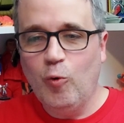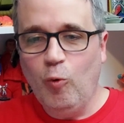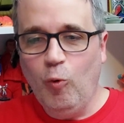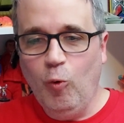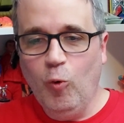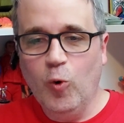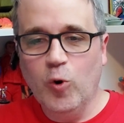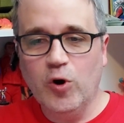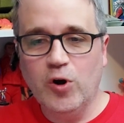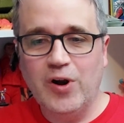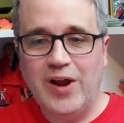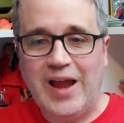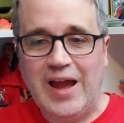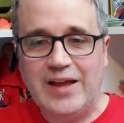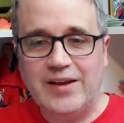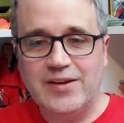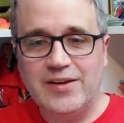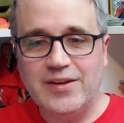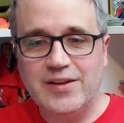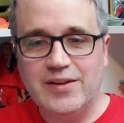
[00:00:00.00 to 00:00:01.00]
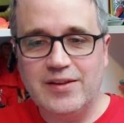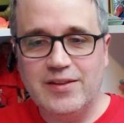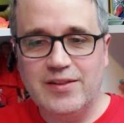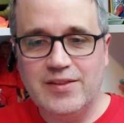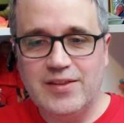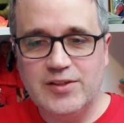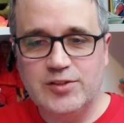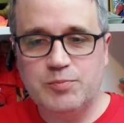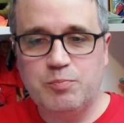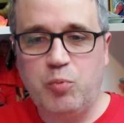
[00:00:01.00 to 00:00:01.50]
Or at
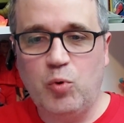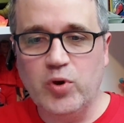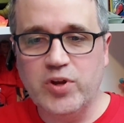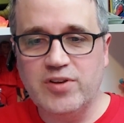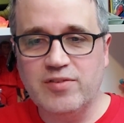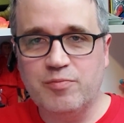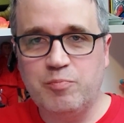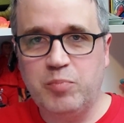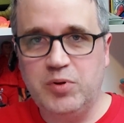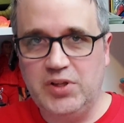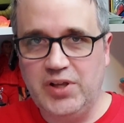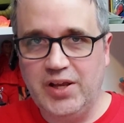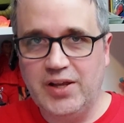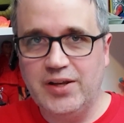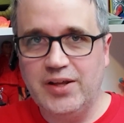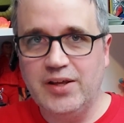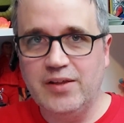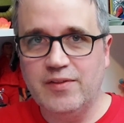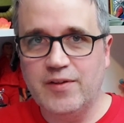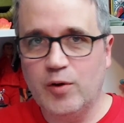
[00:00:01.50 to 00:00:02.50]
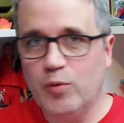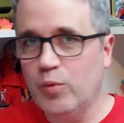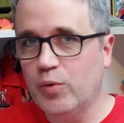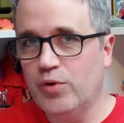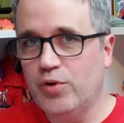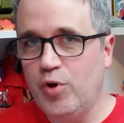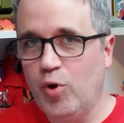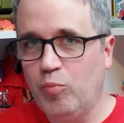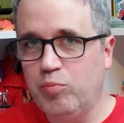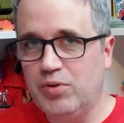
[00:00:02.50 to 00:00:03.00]
this point of planning, there were
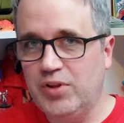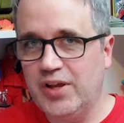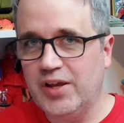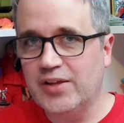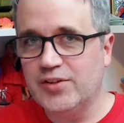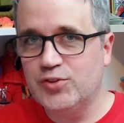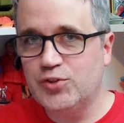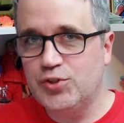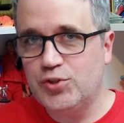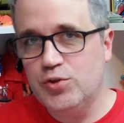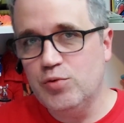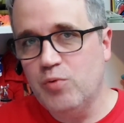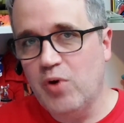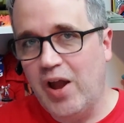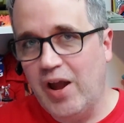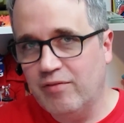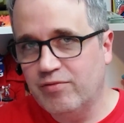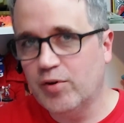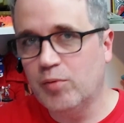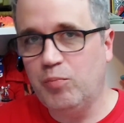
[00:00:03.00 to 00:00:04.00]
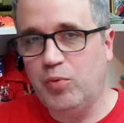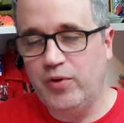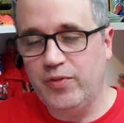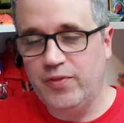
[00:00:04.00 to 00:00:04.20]
no plans to ever put